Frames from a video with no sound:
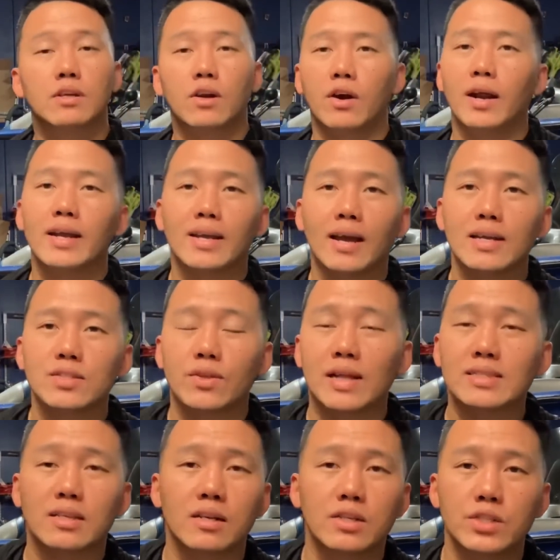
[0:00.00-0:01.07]
All right, guys, so
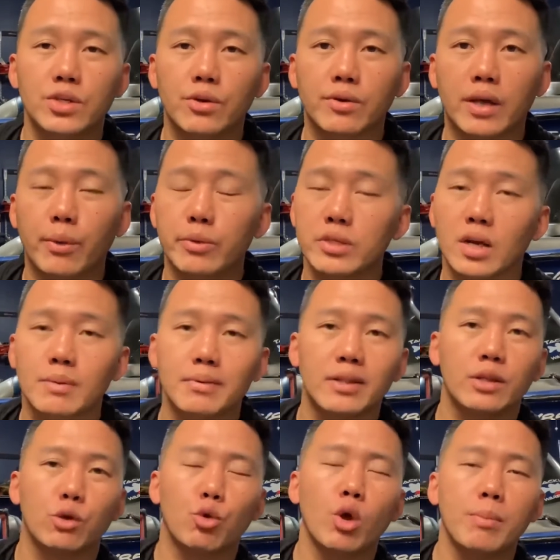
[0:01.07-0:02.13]
that's gonna do it. Okay, we talked about
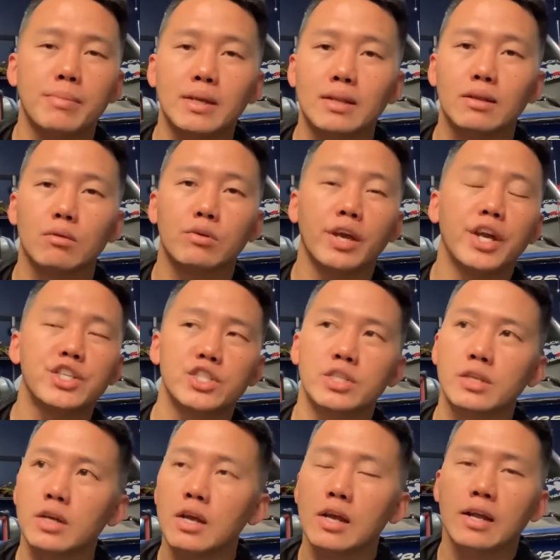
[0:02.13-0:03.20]
the equipment,
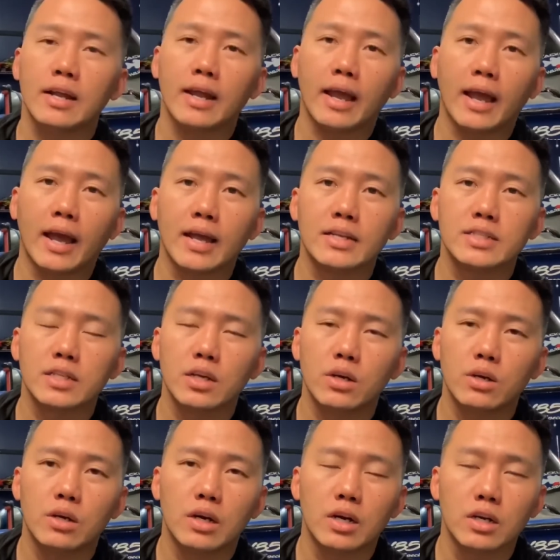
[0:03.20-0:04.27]
location, and
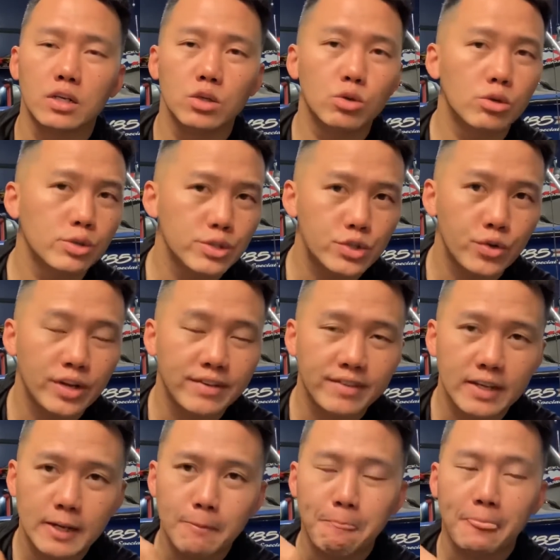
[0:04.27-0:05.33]
lure
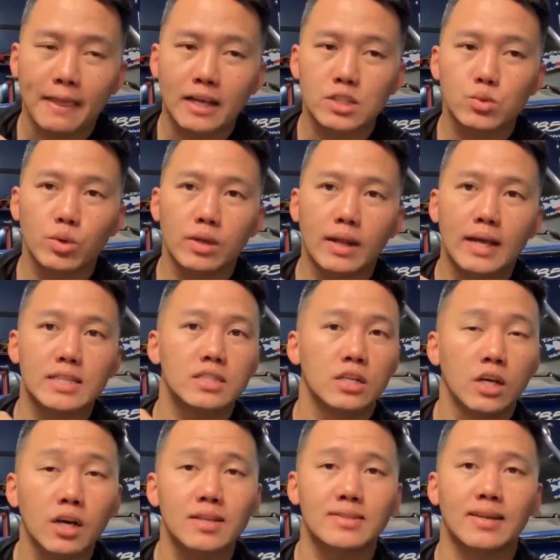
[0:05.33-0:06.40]
retrieving, as well as
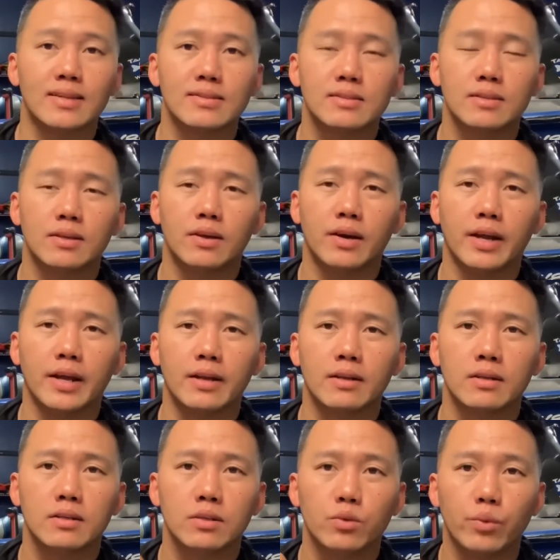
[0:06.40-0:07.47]
hook sets, all right,
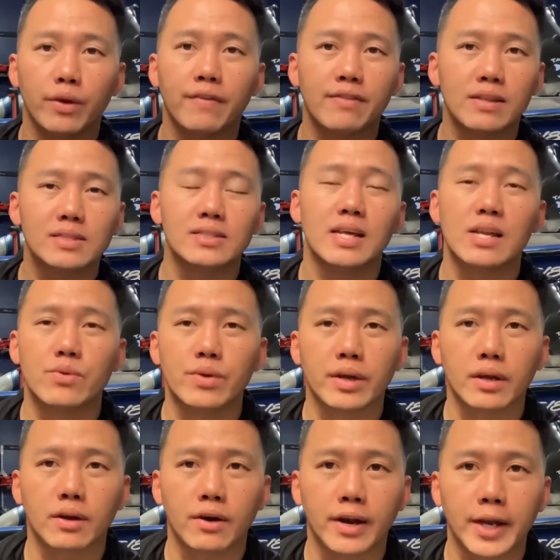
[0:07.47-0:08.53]
with this Ned Rig,
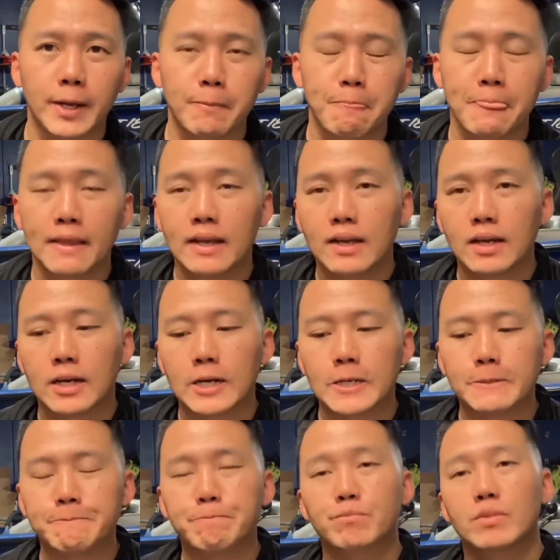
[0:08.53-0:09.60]
all right?
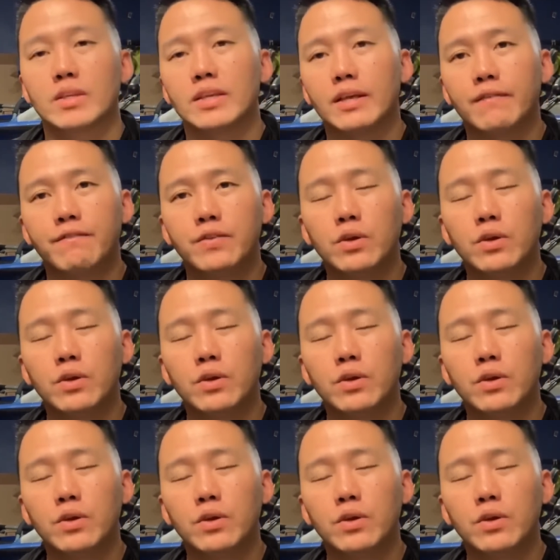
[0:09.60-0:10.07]
if